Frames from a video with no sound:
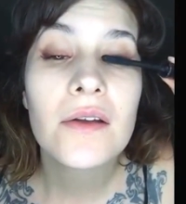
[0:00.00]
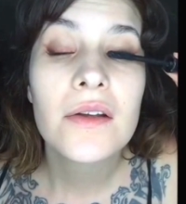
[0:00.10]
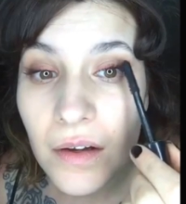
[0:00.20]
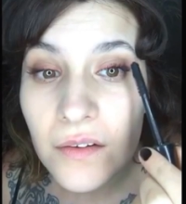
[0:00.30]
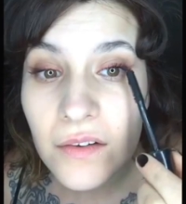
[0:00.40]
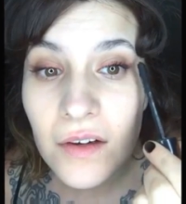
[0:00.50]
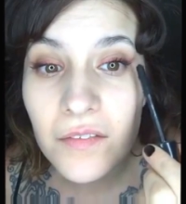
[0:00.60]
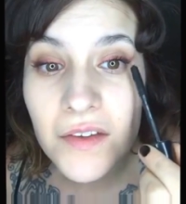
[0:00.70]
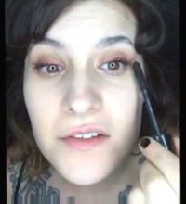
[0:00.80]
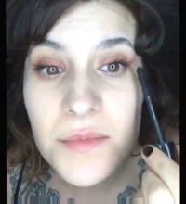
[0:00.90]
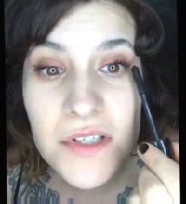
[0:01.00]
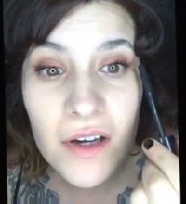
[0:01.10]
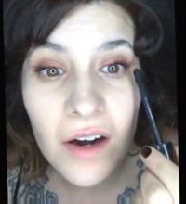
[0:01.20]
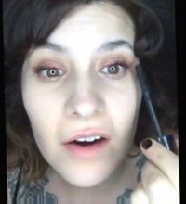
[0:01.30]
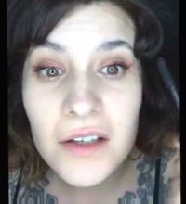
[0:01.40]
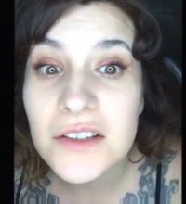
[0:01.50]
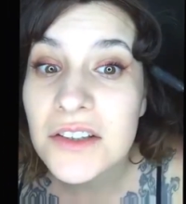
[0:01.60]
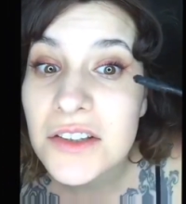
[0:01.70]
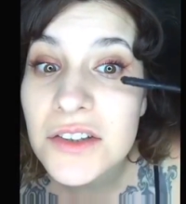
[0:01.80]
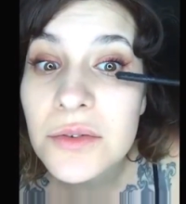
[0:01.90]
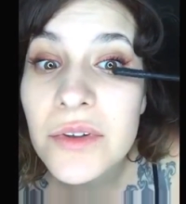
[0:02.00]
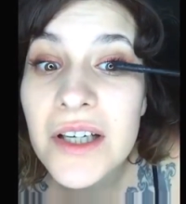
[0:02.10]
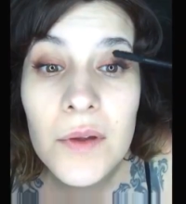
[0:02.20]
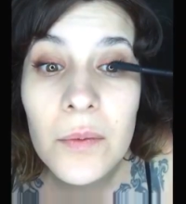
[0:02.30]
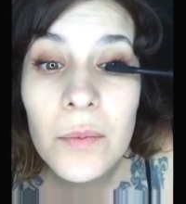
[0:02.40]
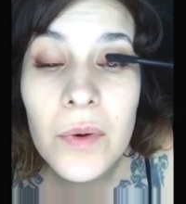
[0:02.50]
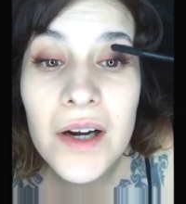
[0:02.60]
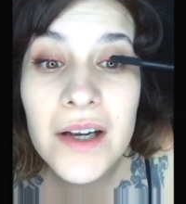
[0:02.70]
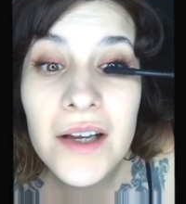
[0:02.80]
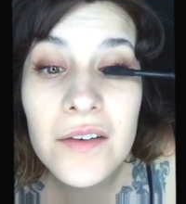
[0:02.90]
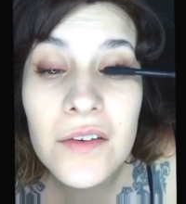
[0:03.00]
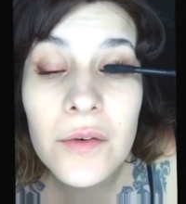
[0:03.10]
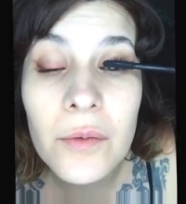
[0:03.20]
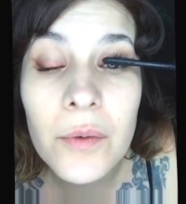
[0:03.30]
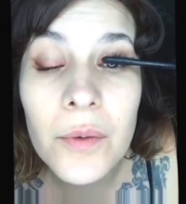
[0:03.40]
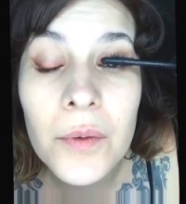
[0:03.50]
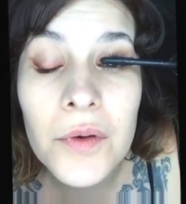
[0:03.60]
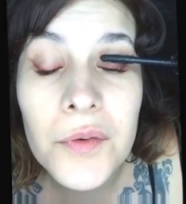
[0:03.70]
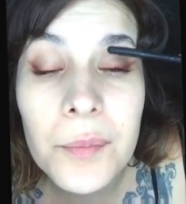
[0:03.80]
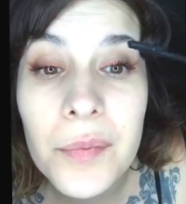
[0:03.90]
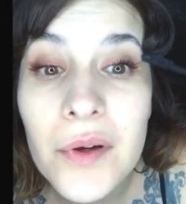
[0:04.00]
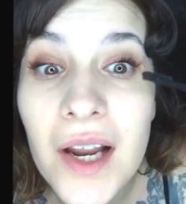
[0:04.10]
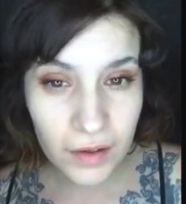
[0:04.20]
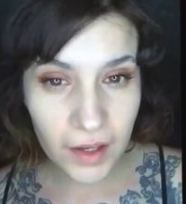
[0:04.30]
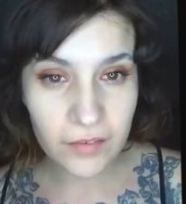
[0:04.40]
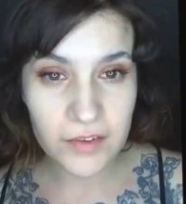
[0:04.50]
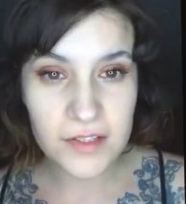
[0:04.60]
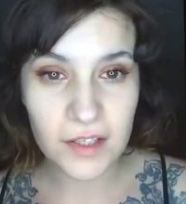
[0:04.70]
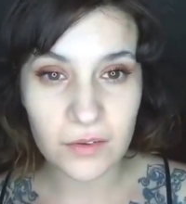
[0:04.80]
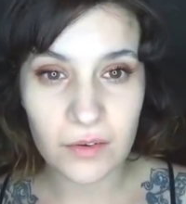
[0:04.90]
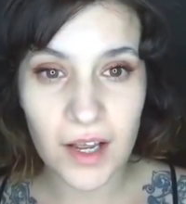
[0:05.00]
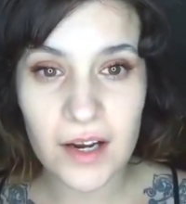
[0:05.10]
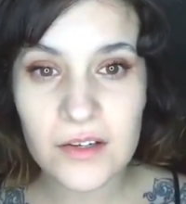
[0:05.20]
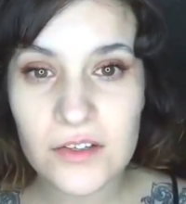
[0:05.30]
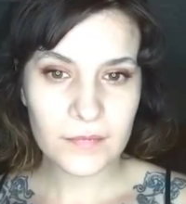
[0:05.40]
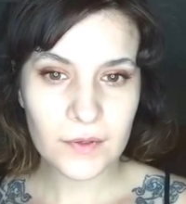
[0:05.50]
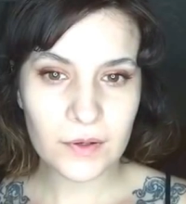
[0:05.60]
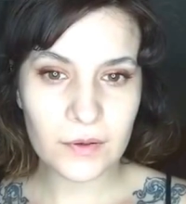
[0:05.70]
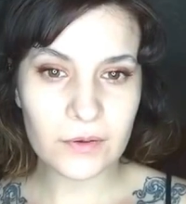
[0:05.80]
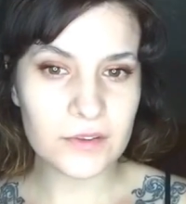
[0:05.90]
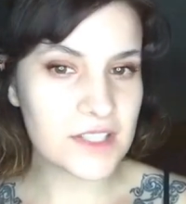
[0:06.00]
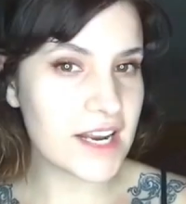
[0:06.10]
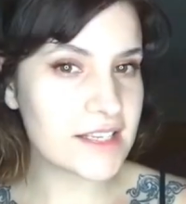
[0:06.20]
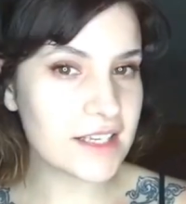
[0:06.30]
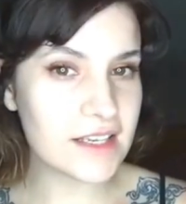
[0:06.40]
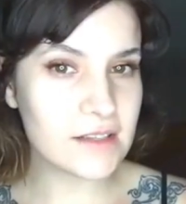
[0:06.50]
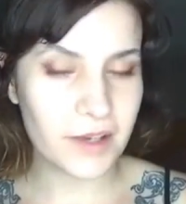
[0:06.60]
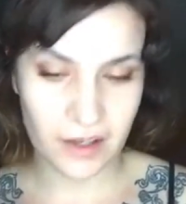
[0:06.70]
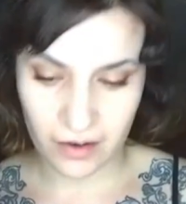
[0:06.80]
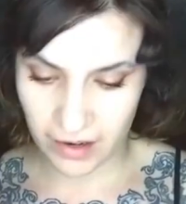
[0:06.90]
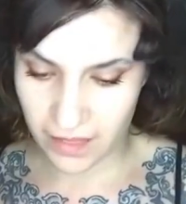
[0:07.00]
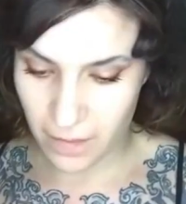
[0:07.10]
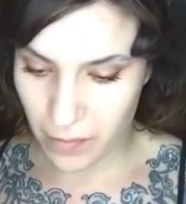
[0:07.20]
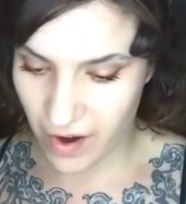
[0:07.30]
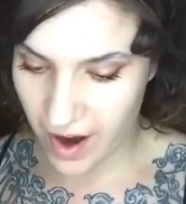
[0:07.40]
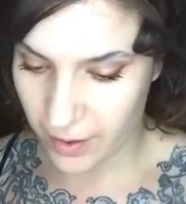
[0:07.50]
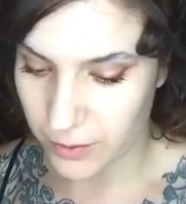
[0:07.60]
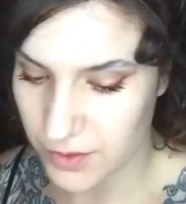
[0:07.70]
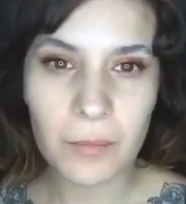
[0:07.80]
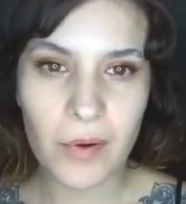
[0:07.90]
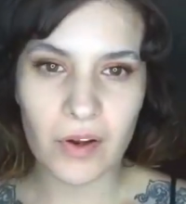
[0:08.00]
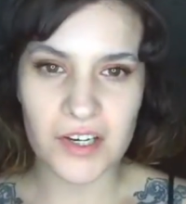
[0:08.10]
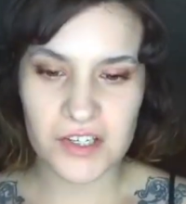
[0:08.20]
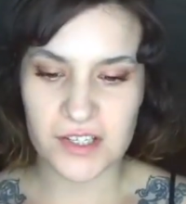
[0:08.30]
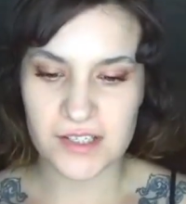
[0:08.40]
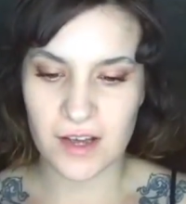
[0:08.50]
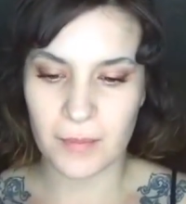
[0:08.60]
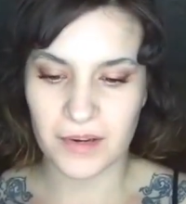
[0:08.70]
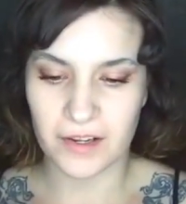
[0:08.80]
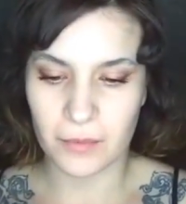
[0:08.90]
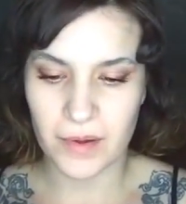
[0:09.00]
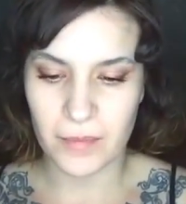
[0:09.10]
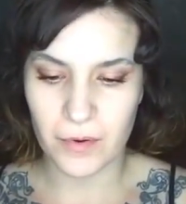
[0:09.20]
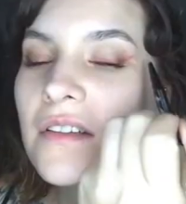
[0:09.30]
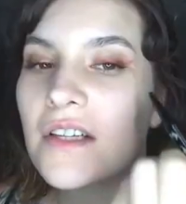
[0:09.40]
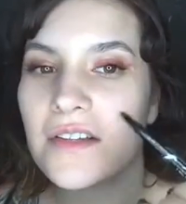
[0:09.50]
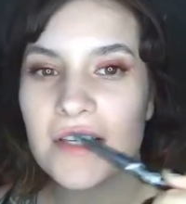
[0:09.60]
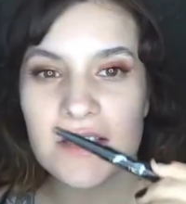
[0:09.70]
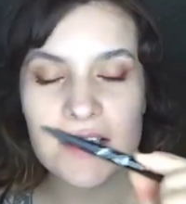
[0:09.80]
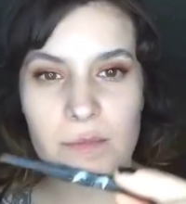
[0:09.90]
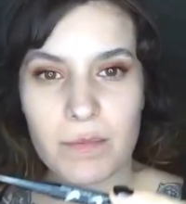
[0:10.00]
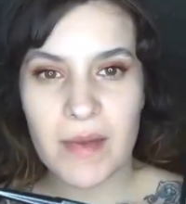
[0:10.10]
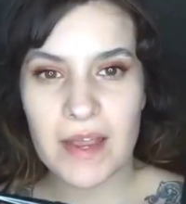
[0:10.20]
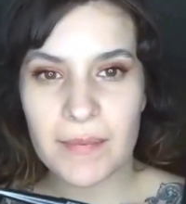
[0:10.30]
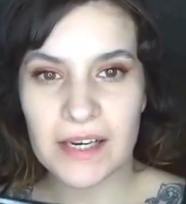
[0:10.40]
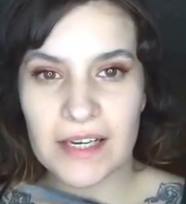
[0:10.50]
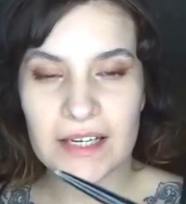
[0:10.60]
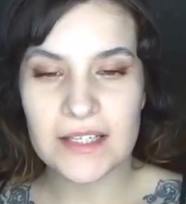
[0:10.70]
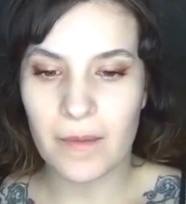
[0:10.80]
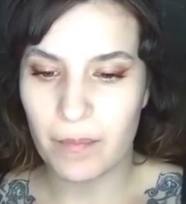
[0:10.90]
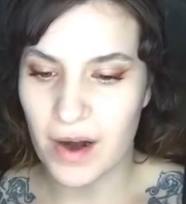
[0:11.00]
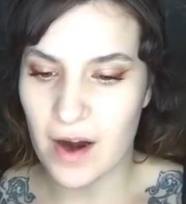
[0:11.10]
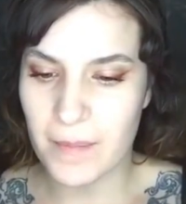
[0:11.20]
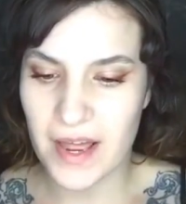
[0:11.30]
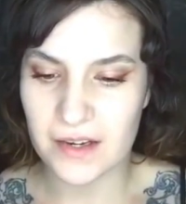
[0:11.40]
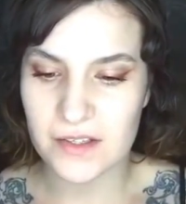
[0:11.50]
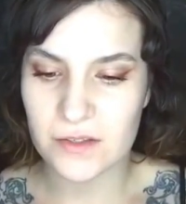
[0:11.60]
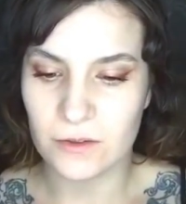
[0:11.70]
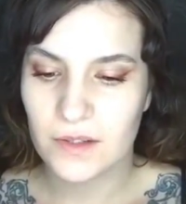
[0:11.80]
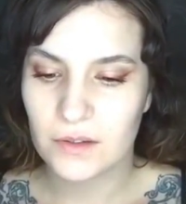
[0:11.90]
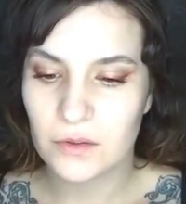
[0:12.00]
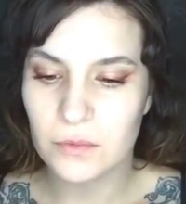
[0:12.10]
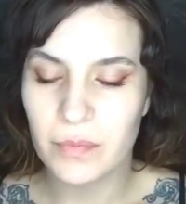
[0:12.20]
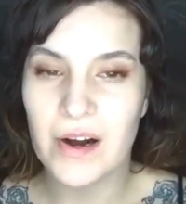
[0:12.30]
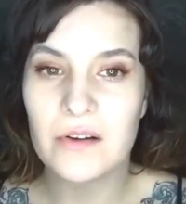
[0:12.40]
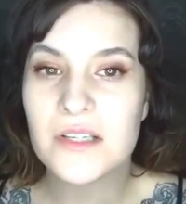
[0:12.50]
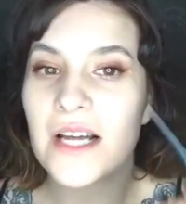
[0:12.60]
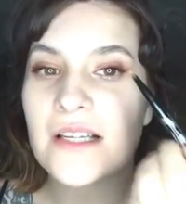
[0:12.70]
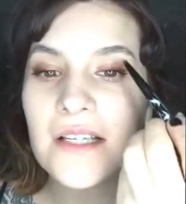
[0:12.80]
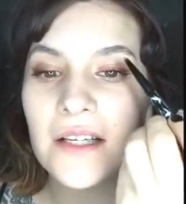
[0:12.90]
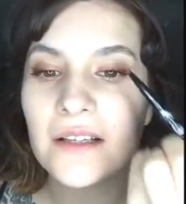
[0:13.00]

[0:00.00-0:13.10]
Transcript: I do love this mascara because you can just really work it into the root and just pull out every single lash. Cool, so let's get something going in the brows. Polish this up a little bit more. So this is Maybelline's brow pencil called Brow Satin,